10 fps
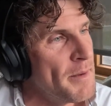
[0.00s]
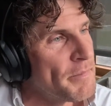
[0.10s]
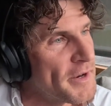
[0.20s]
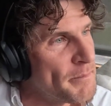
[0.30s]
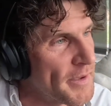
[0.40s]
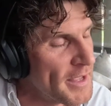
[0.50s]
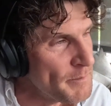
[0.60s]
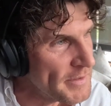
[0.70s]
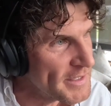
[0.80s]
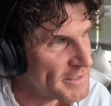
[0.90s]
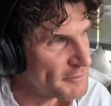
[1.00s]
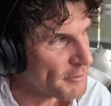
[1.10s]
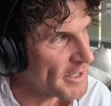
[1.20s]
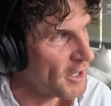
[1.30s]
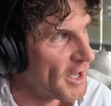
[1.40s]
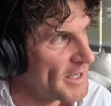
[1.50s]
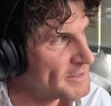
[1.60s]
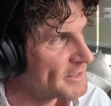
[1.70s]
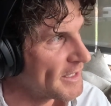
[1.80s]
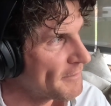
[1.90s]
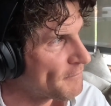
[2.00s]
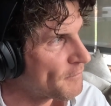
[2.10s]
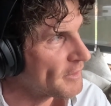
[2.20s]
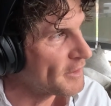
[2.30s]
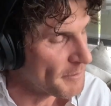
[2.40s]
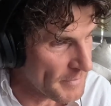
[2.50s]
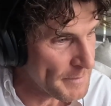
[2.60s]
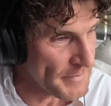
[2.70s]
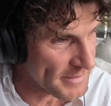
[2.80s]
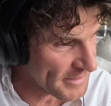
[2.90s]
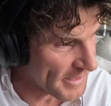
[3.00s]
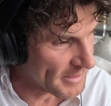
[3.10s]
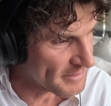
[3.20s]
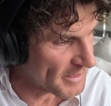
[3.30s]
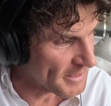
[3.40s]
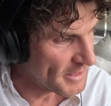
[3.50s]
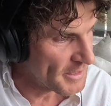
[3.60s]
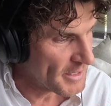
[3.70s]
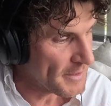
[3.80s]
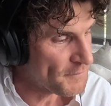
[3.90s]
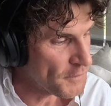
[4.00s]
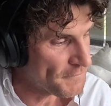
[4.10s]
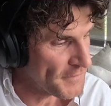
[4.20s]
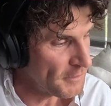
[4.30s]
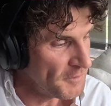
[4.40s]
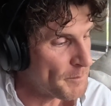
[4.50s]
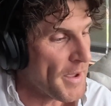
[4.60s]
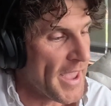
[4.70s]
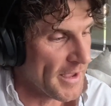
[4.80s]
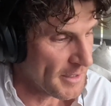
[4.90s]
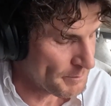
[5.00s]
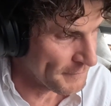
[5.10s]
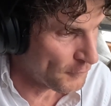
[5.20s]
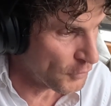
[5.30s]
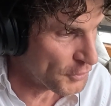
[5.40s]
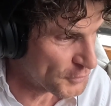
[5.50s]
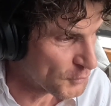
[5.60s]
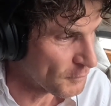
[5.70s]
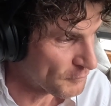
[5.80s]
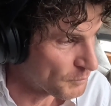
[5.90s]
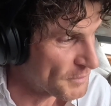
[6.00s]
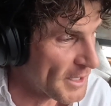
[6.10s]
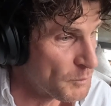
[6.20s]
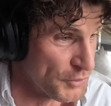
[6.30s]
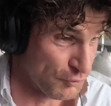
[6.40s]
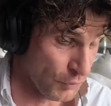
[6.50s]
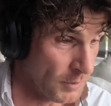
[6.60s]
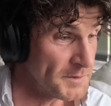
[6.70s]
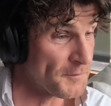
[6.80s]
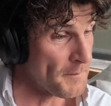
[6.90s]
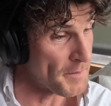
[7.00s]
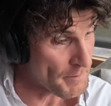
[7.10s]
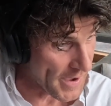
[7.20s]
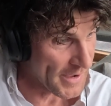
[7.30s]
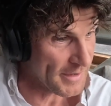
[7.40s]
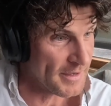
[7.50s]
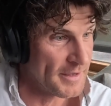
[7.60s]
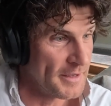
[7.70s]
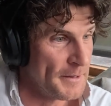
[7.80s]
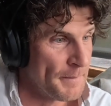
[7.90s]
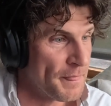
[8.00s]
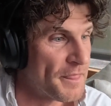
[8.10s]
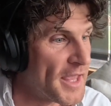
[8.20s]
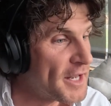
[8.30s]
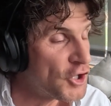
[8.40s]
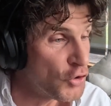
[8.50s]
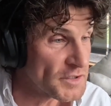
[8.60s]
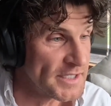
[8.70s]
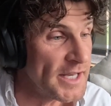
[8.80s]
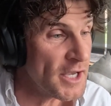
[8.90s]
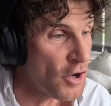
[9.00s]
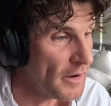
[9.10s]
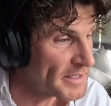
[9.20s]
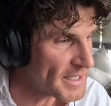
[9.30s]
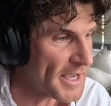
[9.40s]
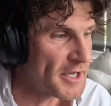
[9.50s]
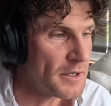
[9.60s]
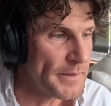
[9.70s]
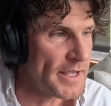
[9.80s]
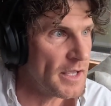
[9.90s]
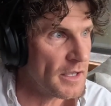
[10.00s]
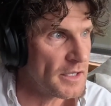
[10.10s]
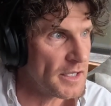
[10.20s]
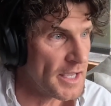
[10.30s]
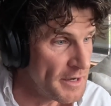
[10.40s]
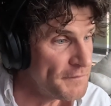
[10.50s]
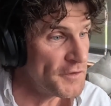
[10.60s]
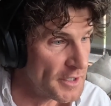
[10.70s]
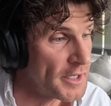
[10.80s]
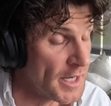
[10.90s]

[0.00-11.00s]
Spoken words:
But it made me realize that it made me think that if you fill the bank before you sort of take withdrawals from the bank, then your senior colleagues are going to be infinitely